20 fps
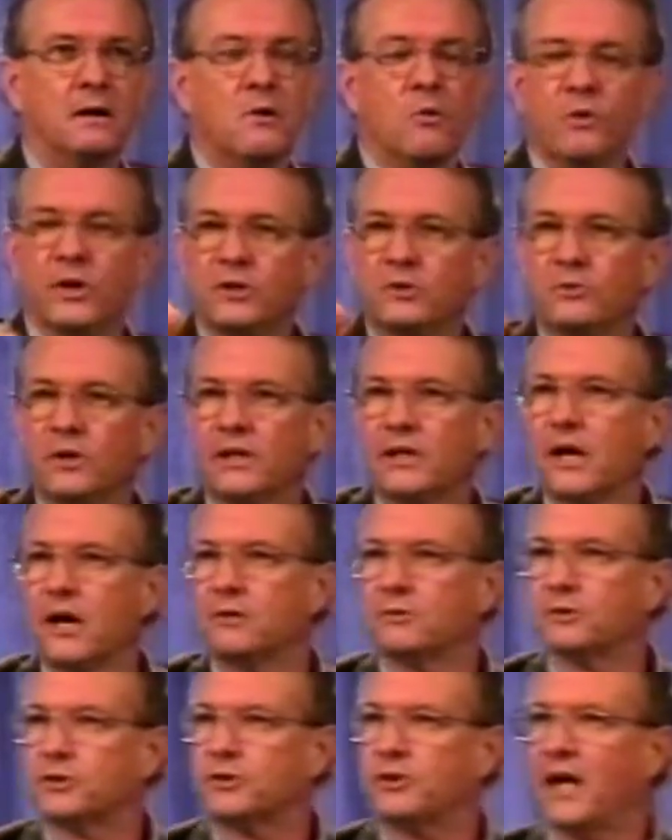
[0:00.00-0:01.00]
when you really
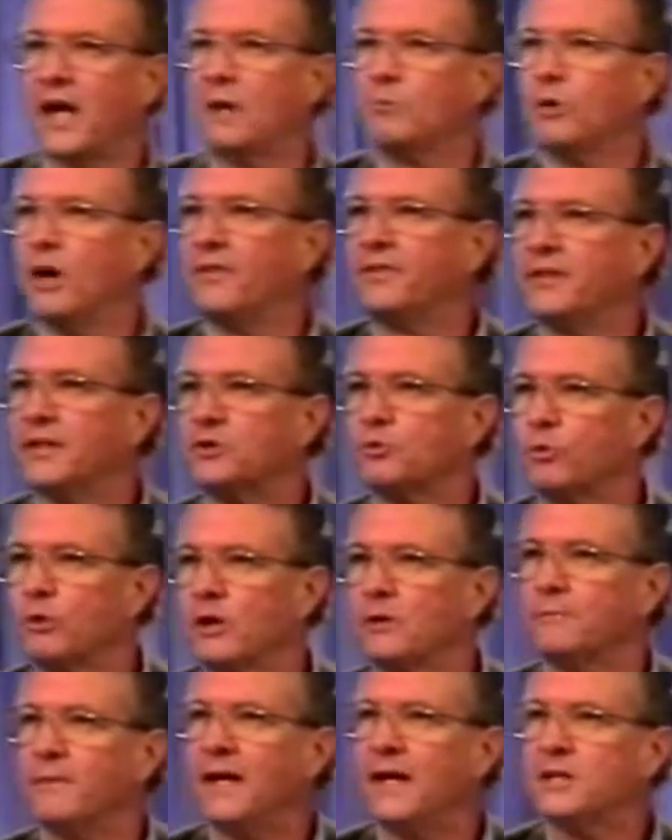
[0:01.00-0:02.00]
understand what this
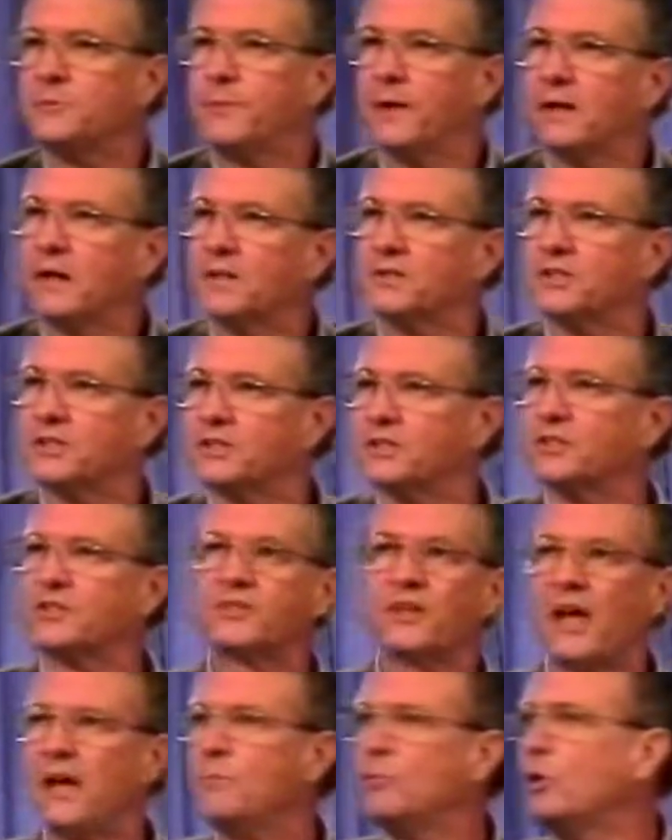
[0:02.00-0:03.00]
word means because it's the
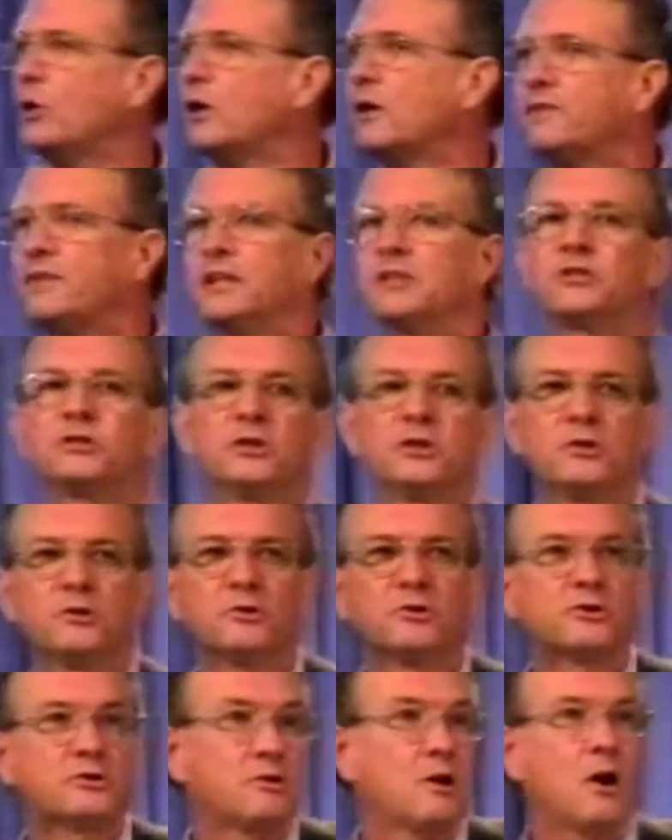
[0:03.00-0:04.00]
same word that's
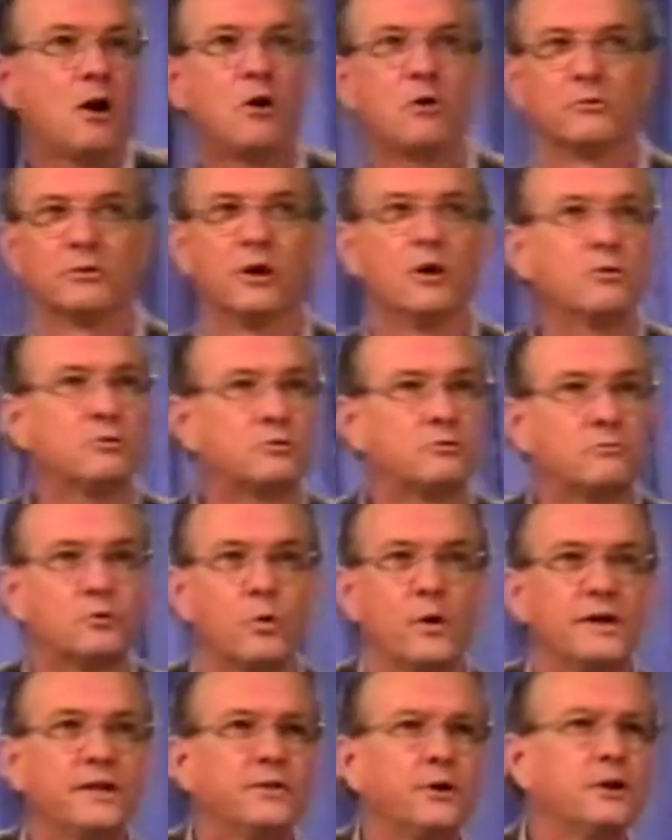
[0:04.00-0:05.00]
used, oh no,
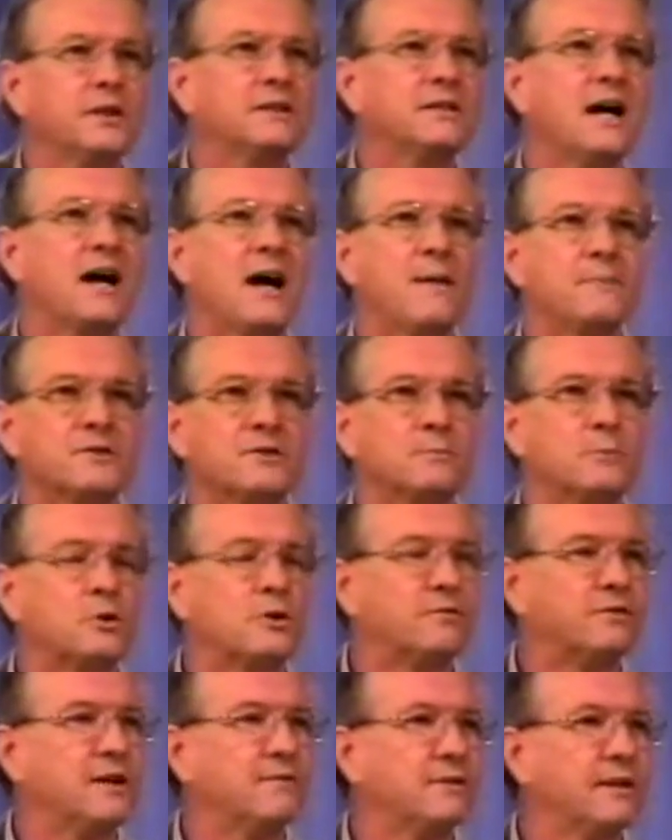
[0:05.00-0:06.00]
20, 30 times in the book
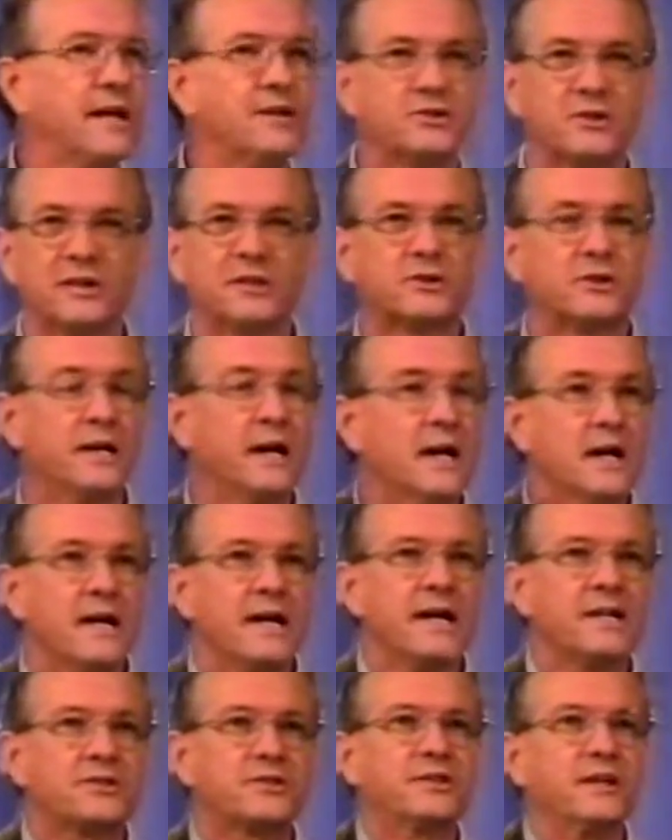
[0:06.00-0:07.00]
of Revelation. It's the,
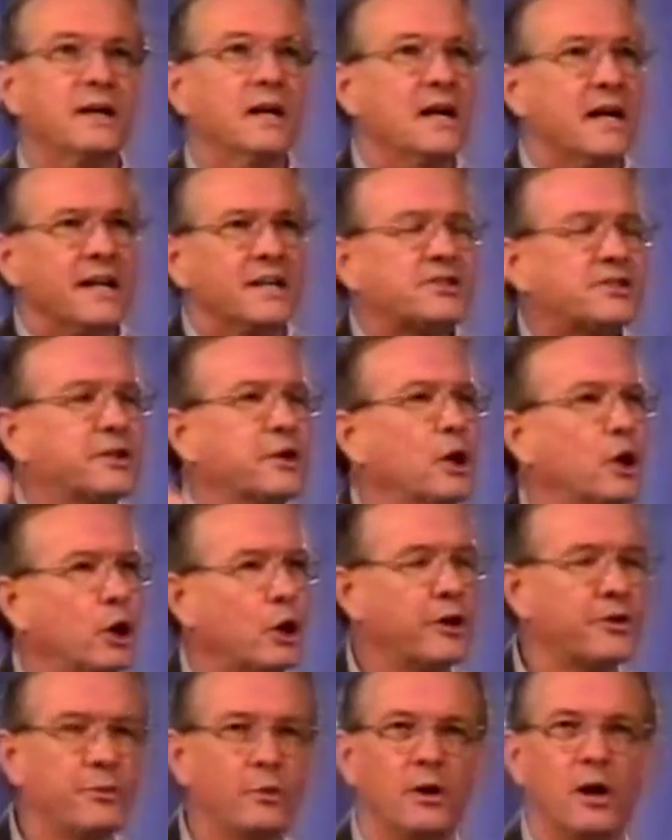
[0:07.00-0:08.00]
it's the, it's the
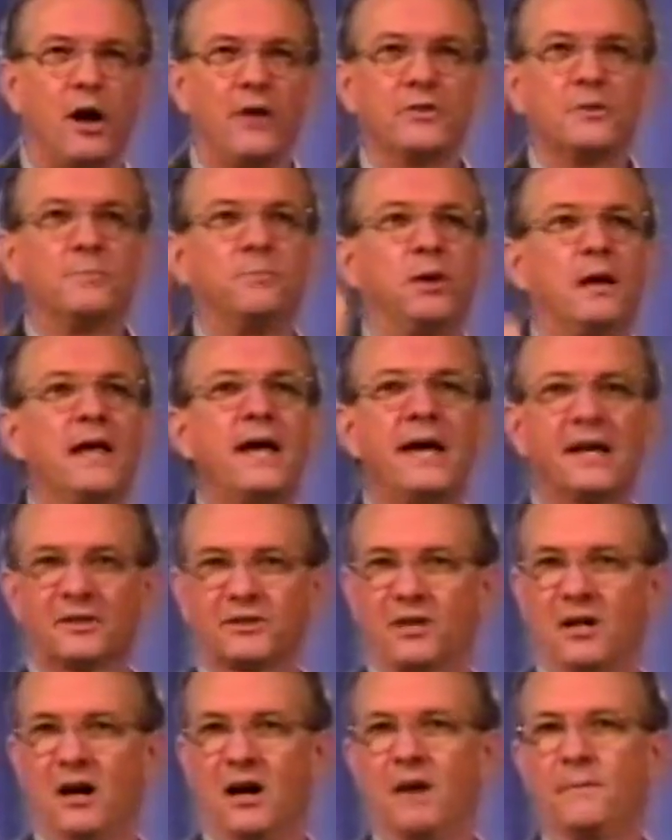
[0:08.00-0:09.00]
earth where all the plagues
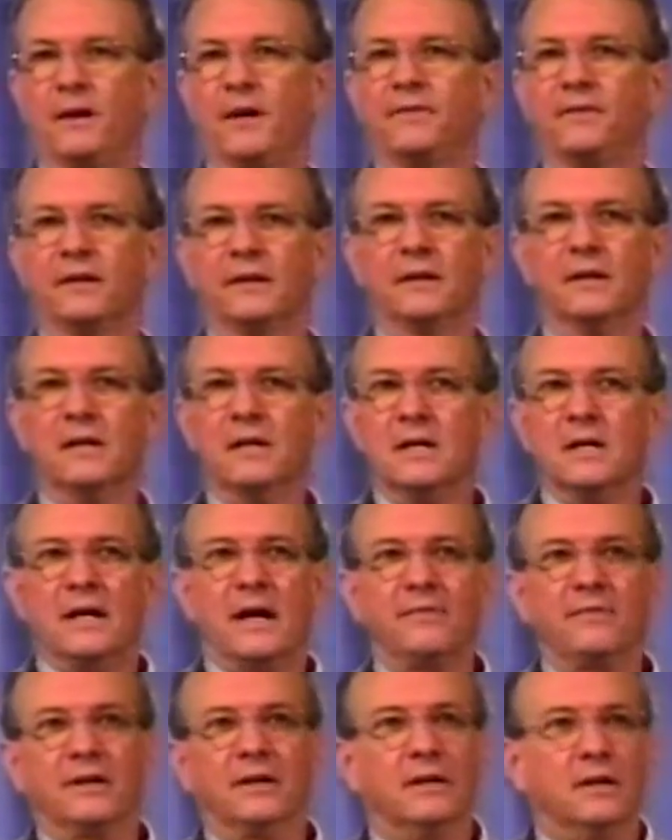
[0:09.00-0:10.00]
come and the,
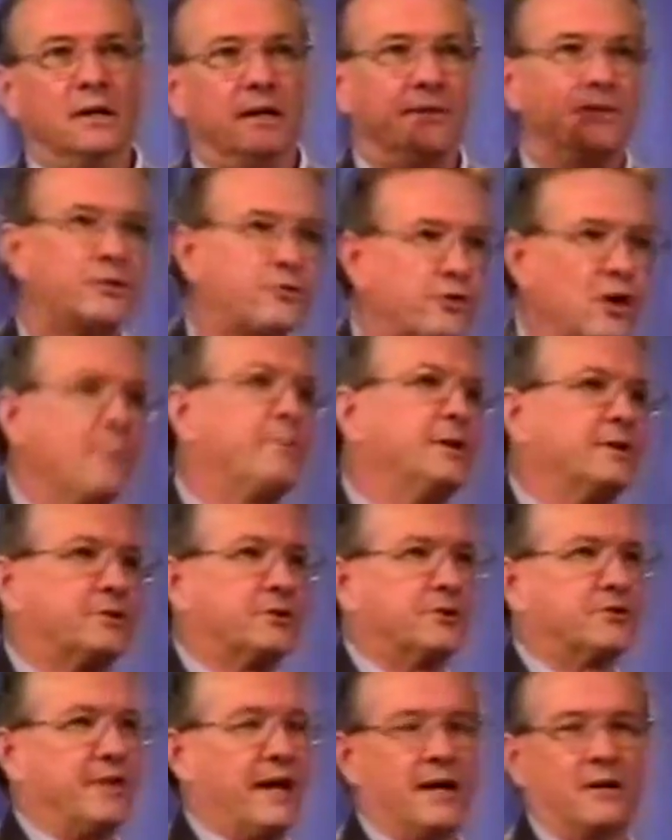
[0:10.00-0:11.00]
and, the, and the trumpets are
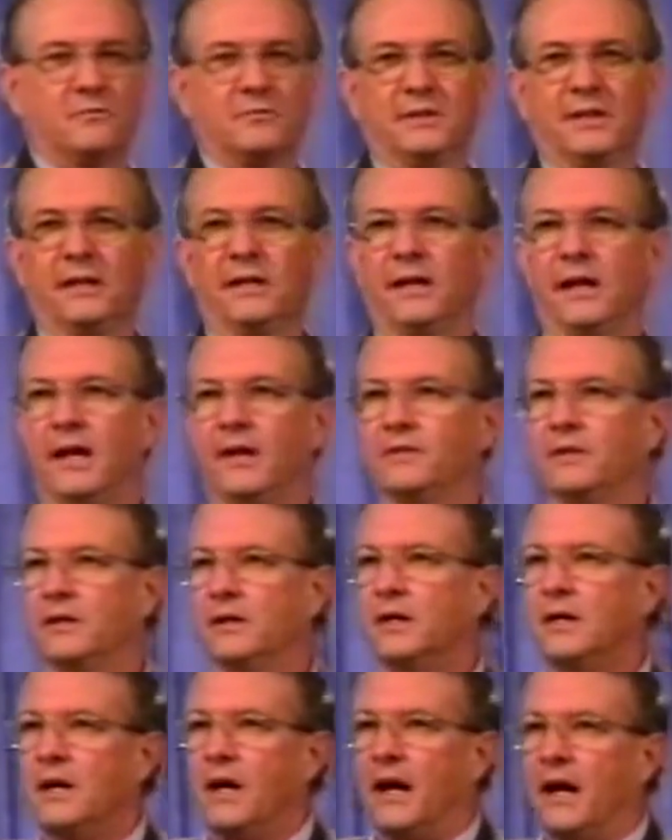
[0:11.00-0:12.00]
sounding and the,
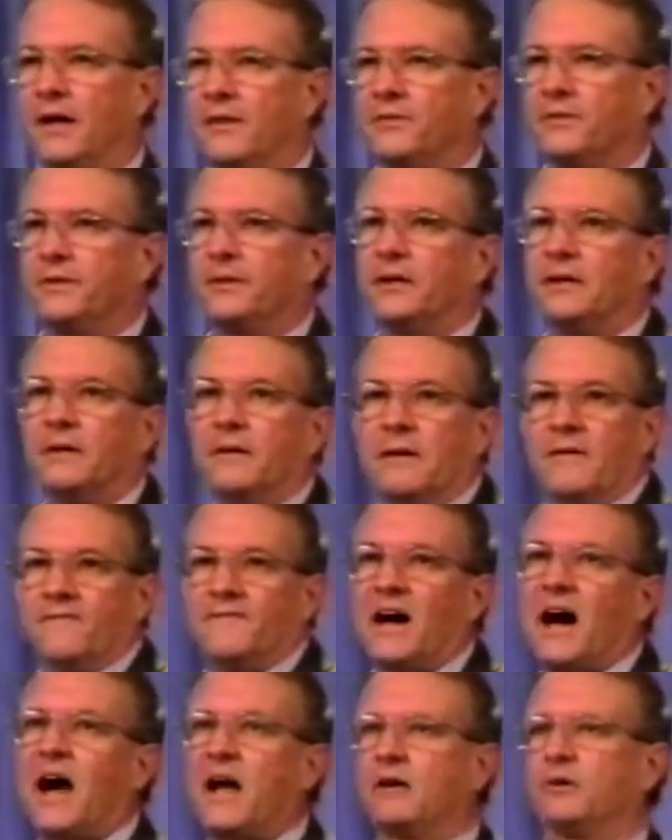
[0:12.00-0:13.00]
and the
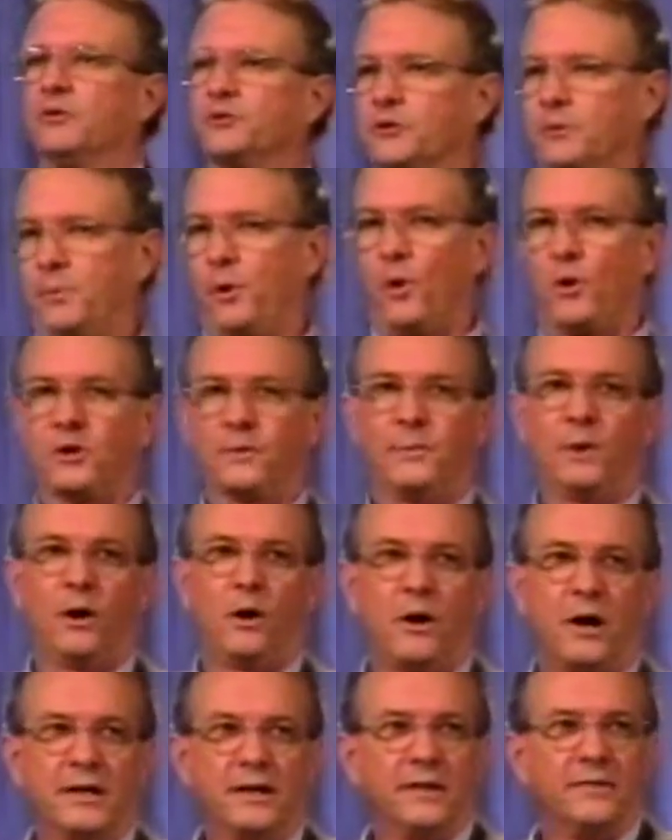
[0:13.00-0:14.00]
vials are poured
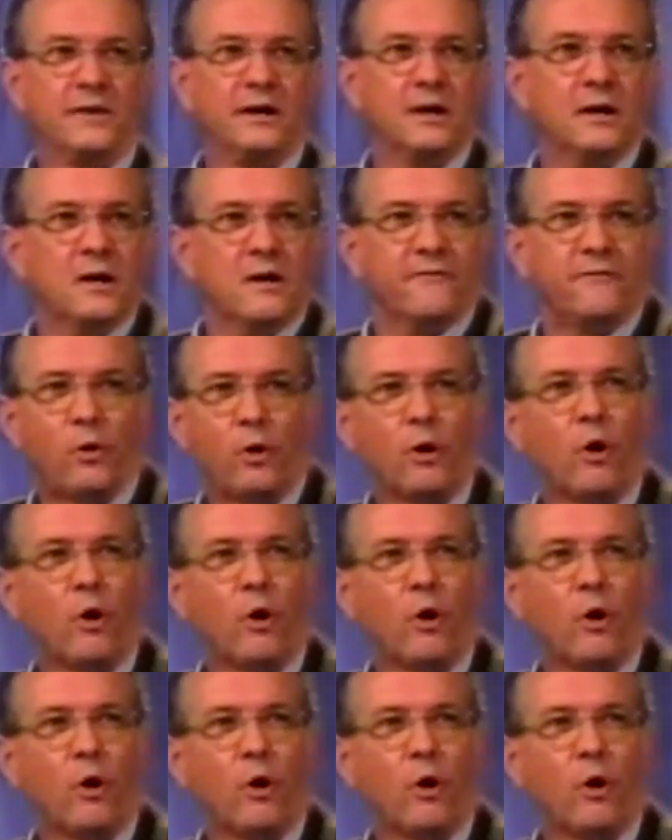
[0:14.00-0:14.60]
upon and the four